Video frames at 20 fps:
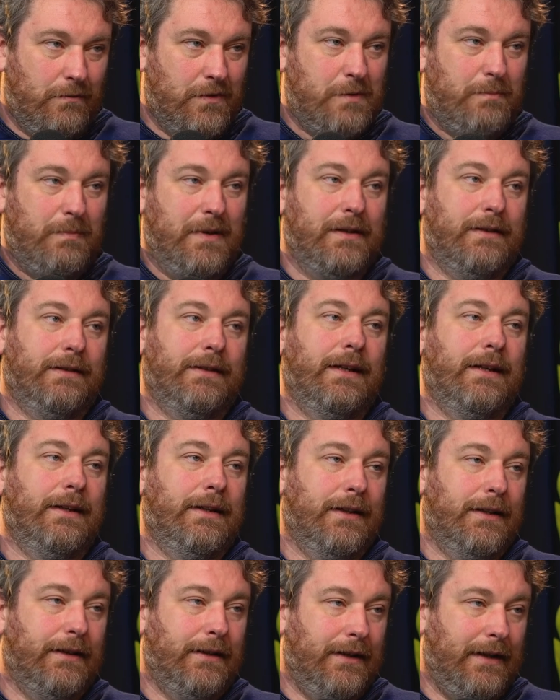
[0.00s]
was
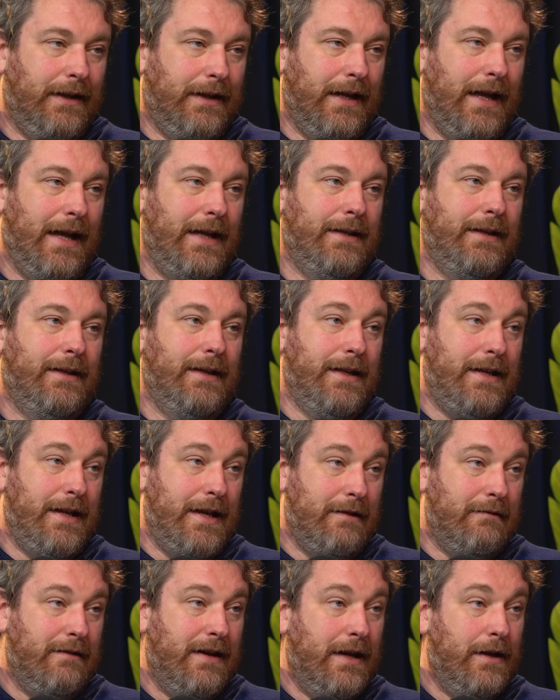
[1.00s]
building, and the head of the
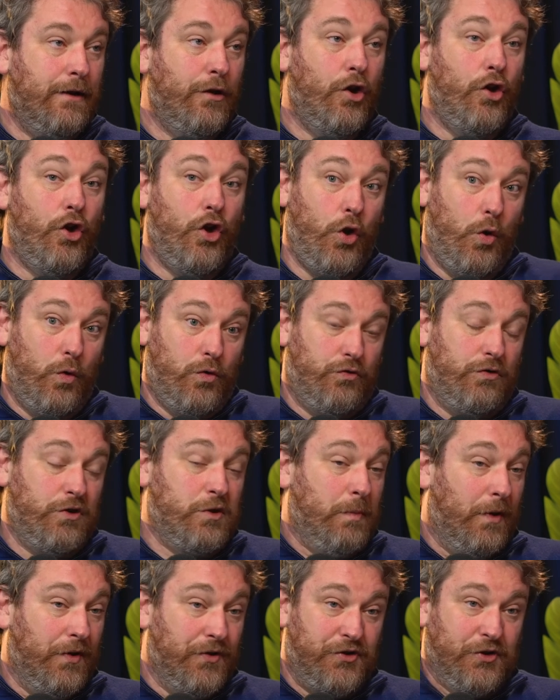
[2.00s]
unit, who was
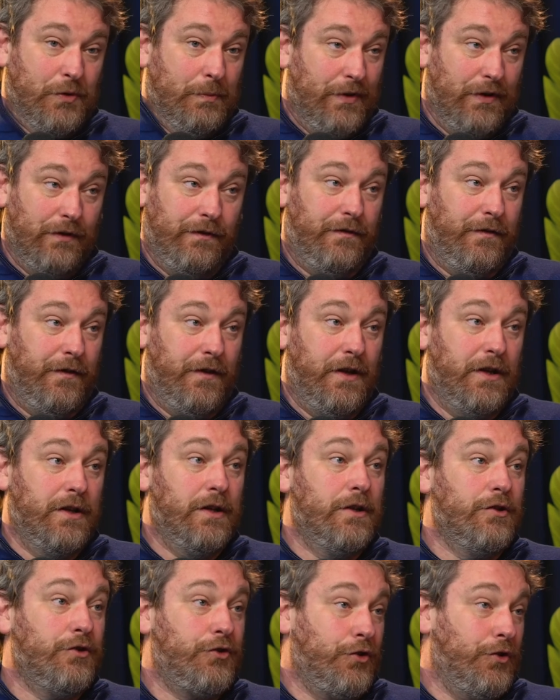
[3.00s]
responsible for
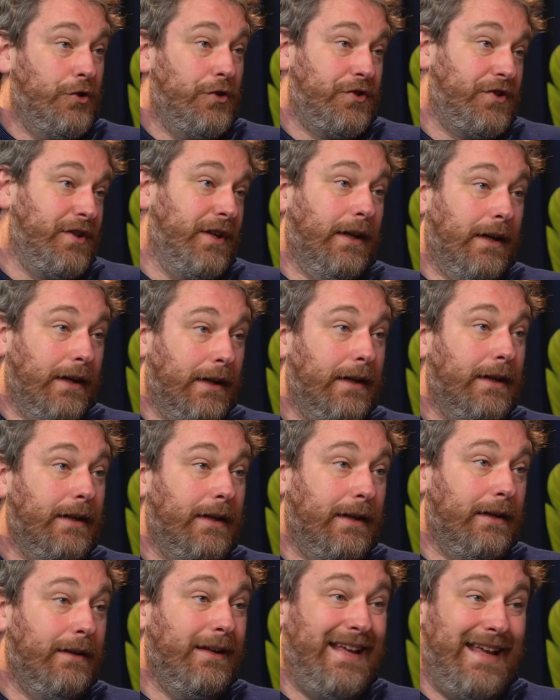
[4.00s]
sourcing
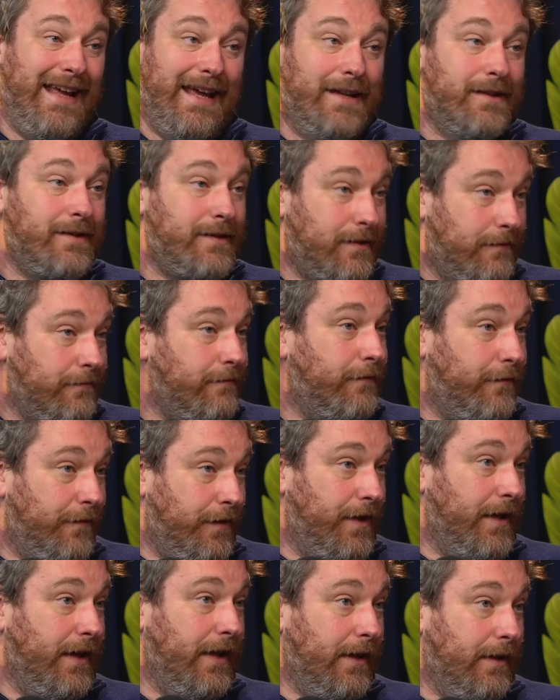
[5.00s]
kit for
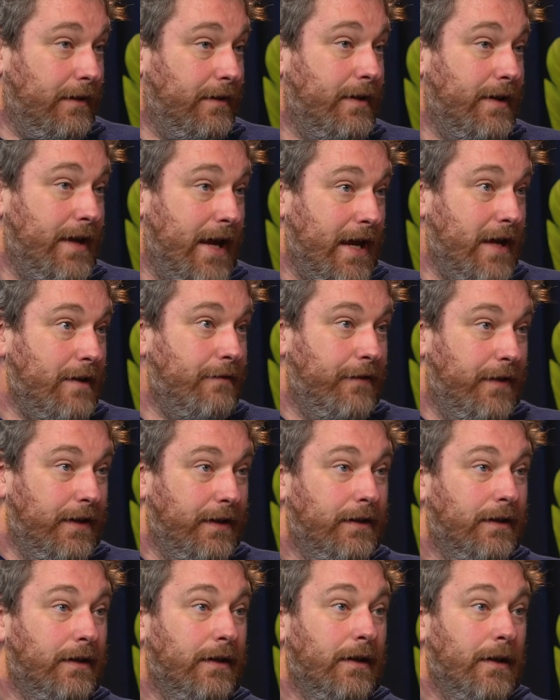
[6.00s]
the
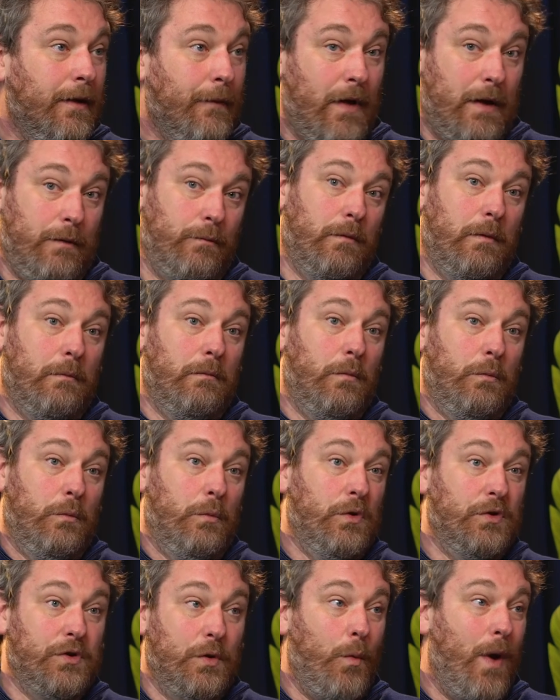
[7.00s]
Navy,
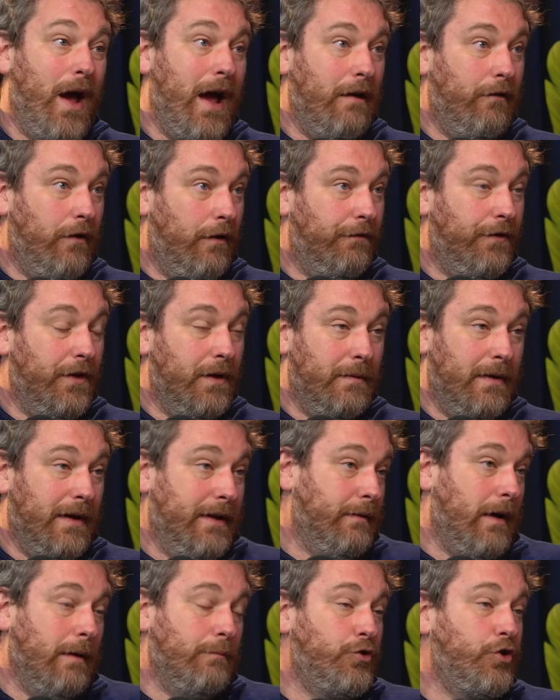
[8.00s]
was aware of them.
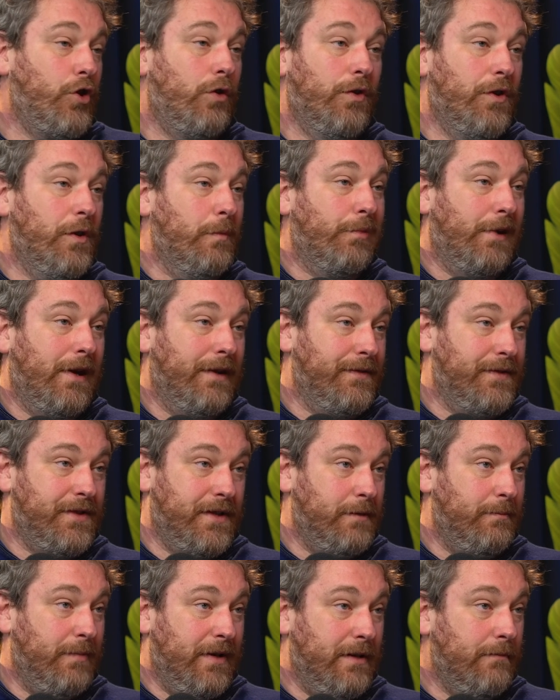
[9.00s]
I'm sure other brands
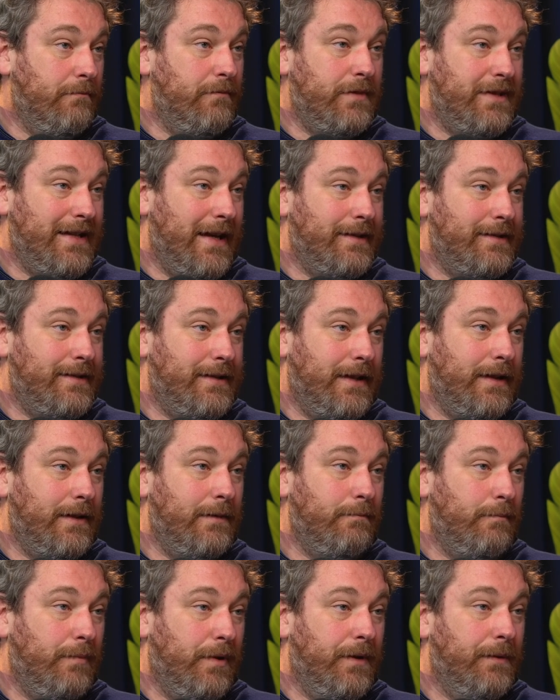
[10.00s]
had been tested,
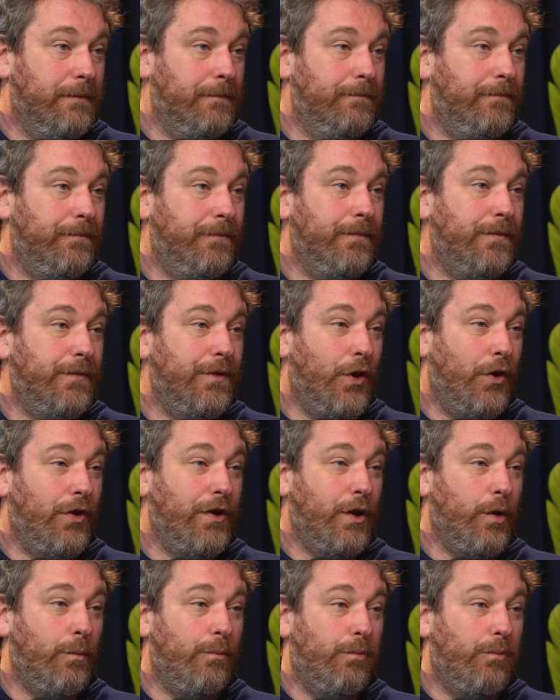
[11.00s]
but nothing